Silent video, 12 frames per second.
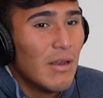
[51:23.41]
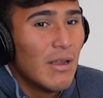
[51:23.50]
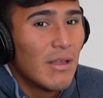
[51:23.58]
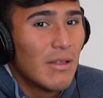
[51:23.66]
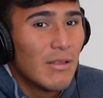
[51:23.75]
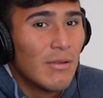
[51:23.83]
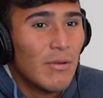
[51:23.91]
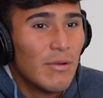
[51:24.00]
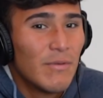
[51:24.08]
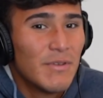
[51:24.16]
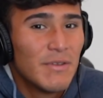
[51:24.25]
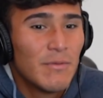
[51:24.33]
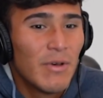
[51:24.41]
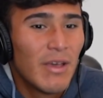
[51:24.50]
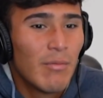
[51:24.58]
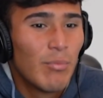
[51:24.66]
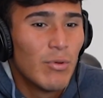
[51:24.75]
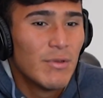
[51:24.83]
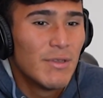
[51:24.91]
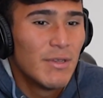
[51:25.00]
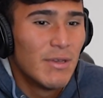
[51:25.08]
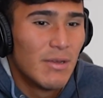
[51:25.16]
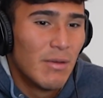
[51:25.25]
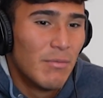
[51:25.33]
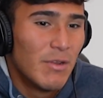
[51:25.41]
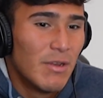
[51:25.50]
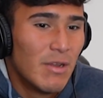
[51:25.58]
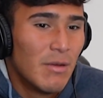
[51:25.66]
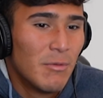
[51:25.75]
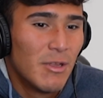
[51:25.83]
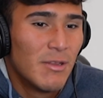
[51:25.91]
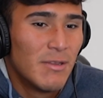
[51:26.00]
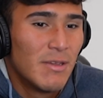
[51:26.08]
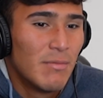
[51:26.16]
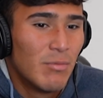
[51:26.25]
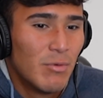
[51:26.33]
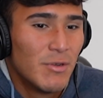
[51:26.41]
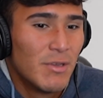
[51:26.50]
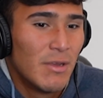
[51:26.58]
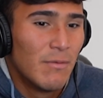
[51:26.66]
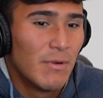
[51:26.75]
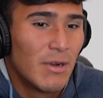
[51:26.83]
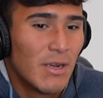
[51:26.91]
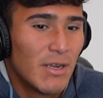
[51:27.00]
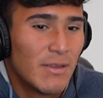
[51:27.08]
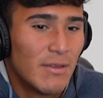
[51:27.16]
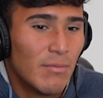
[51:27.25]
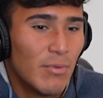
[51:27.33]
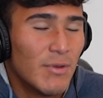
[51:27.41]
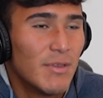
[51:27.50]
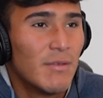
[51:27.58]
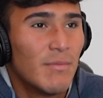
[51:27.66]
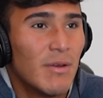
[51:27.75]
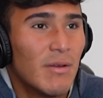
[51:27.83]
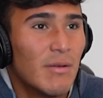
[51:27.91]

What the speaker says: Like, the only reason why I post it, I mean, I'm not the type of person that really likes to post about